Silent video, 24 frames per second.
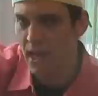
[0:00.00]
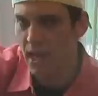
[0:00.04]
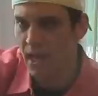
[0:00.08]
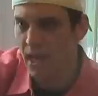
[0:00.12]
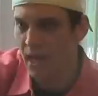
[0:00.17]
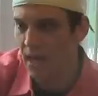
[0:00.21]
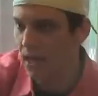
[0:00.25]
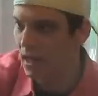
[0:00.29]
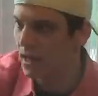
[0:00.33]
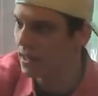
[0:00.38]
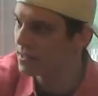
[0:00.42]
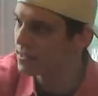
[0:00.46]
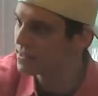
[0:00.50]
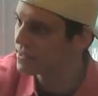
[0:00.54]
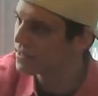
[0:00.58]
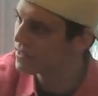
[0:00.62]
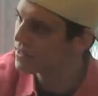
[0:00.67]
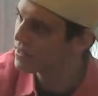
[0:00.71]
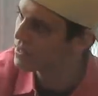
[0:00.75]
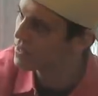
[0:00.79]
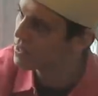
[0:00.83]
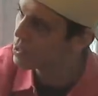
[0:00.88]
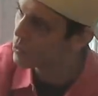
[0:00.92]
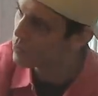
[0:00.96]
And
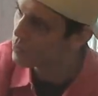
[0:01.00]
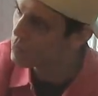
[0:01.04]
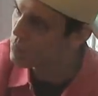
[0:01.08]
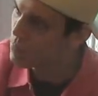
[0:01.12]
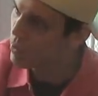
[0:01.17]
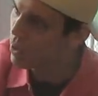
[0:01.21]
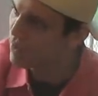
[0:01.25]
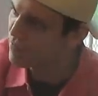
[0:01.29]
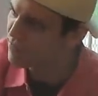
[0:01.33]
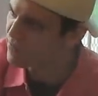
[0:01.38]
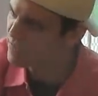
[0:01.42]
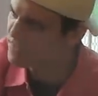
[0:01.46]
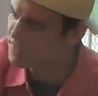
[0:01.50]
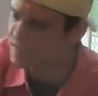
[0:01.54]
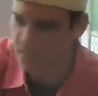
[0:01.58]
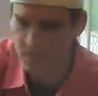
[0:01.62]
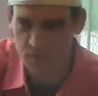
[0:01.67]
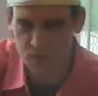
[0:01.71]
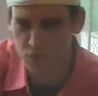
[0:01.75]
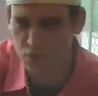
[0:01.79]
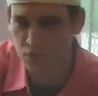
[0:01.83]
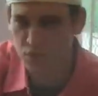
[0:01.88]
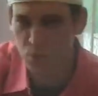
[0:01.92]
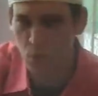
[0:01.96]
we bought this
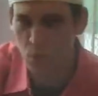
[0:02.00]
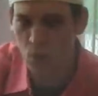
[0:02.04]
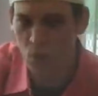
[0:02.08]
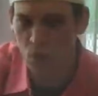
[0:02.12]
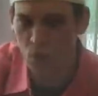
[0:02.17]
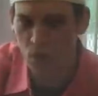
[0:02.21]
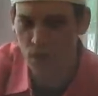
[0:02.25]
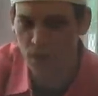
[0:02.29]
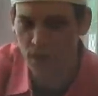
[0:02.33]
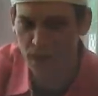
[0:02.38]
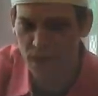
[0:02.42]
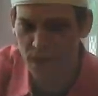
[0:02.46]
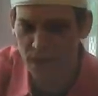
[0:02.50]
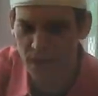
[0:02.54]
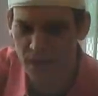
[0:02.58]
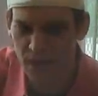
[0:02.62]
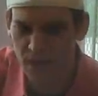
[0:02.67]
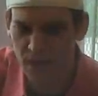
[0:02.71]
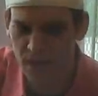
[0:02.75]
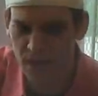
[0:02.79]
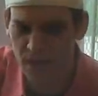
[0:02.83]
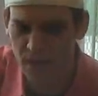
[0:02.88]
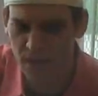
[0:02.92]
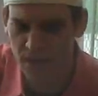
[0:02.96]
at a store
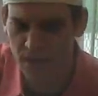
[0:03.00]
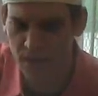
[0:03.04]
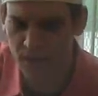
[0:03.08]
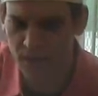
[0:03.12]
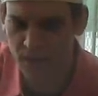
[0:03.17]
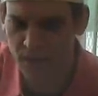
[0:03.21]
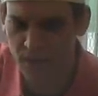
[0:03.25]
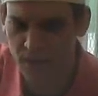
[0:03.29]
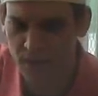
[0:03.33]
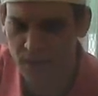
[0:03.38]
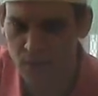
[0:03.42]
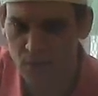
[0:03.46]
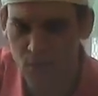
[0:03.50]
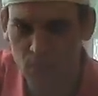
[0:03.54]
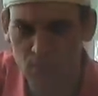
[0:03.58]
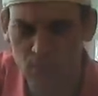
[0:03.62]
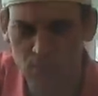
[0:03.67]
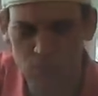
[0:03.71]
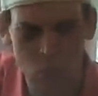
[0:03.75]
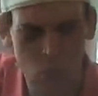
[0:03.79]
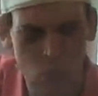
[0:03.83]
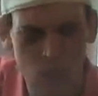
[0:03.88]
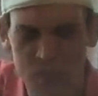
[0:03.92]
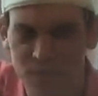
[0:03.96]
in
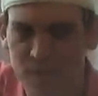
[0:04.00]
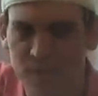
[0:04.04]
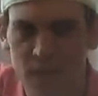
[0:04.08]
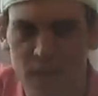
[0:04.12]
Las